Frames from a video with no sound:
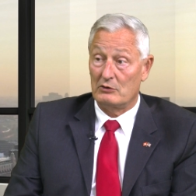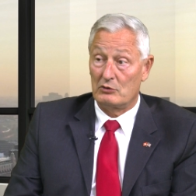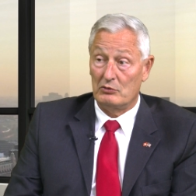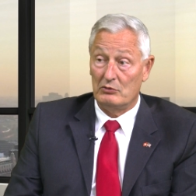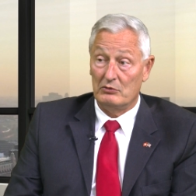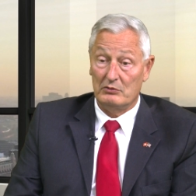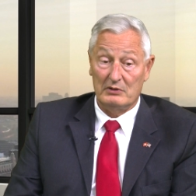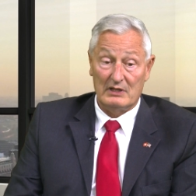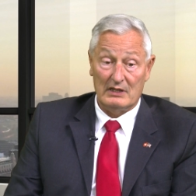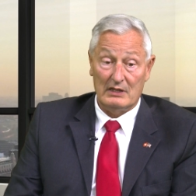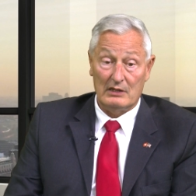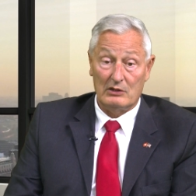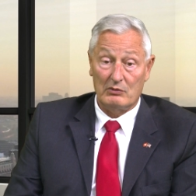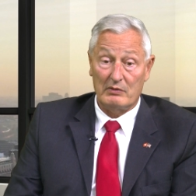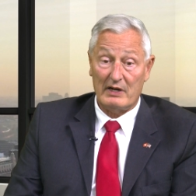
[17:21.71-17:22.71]
to
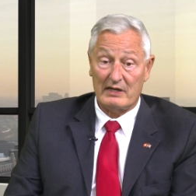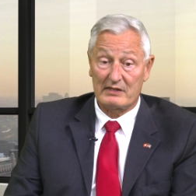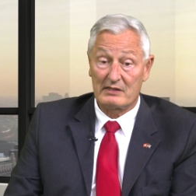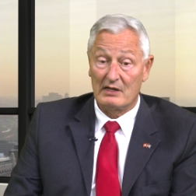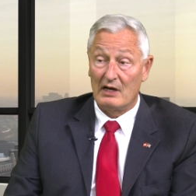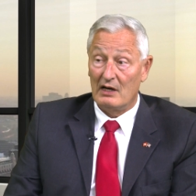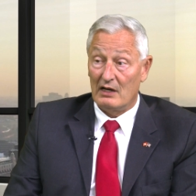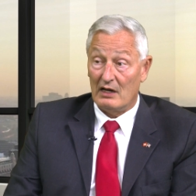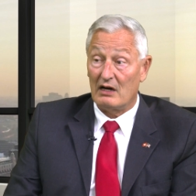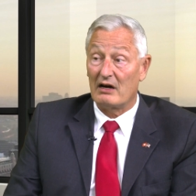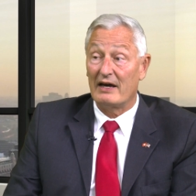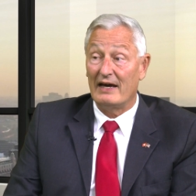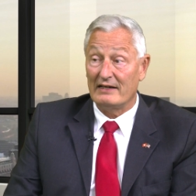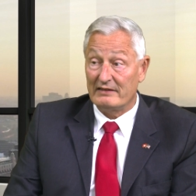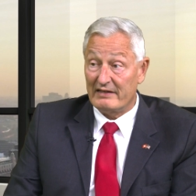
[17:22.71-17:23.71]
the US are
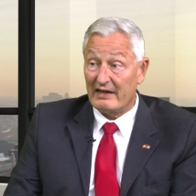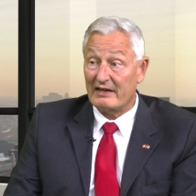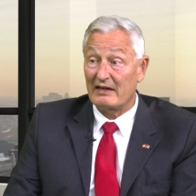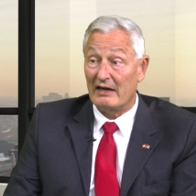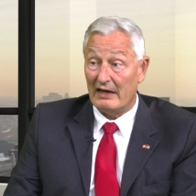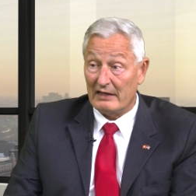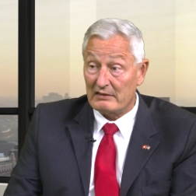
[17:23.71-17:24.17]
high-tech.